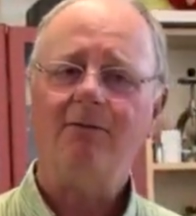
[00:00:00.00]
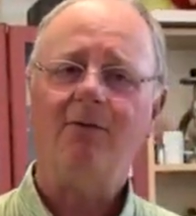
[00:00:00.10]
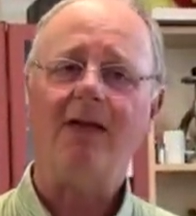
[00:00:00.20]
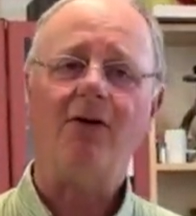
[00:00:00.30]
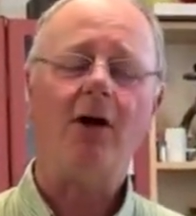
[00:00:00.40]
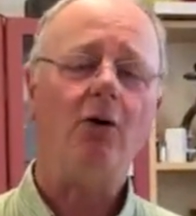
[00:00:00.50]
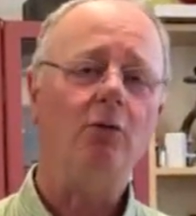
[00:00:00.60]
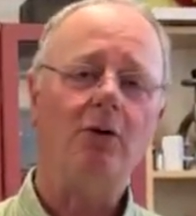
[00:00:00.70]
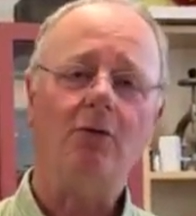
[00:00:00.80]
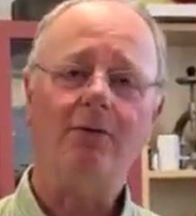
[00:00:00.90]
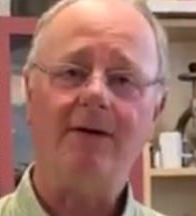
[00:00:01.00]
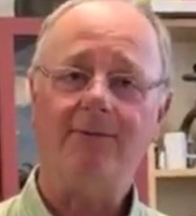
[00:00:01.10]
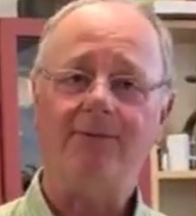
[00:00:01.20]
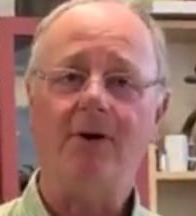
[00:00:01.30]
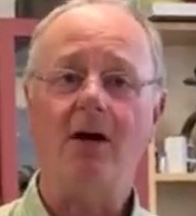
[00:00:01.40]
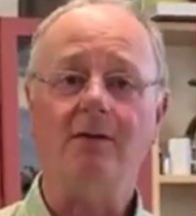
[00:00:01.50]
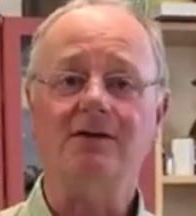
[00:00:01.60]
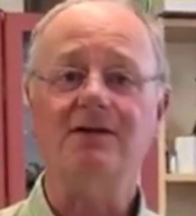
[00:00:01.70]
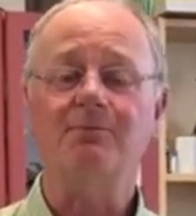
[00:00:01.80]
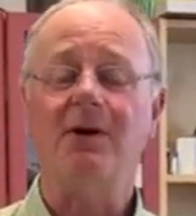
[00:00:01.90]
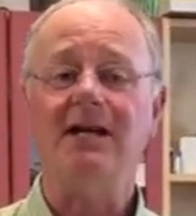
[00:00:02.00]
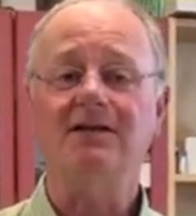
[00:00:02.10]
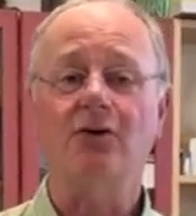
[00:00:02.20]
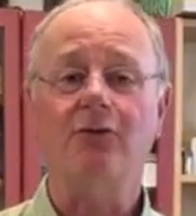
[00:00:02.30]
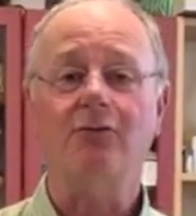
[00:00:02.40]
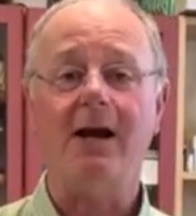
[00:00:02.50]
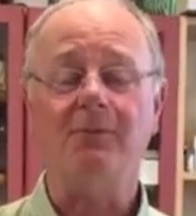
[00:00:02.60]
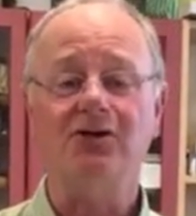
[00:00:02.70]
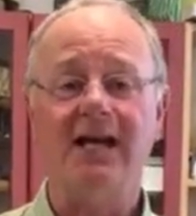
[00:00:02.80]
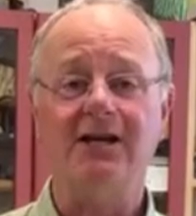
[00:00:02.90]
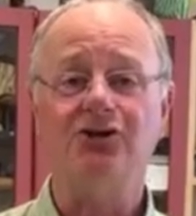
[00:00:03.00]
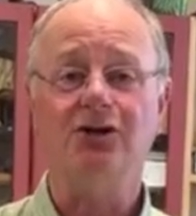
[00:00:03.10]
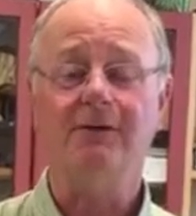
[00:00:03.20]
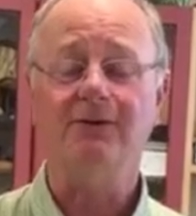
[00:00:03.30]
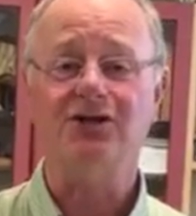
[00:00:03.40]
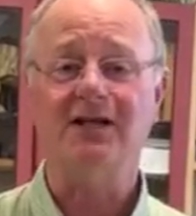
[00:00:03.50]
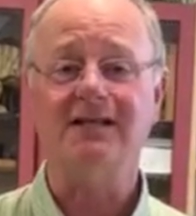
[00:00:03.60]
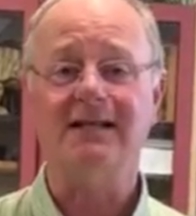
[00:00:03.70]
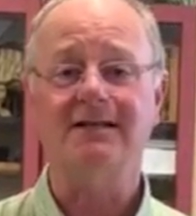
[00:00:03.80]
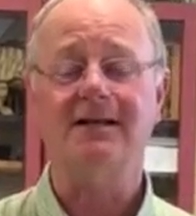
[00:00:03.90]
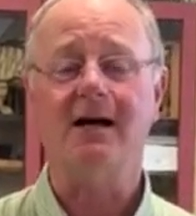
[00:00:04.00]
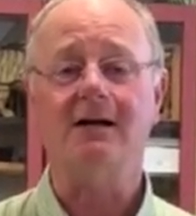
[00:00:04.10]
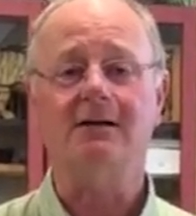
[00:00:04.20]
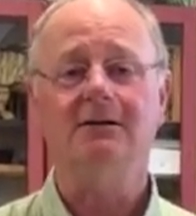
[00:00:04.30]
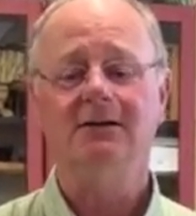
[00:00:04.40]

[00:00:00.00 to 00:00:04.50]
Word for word: that the whole glory of France is based on the reputation of a shitting duck.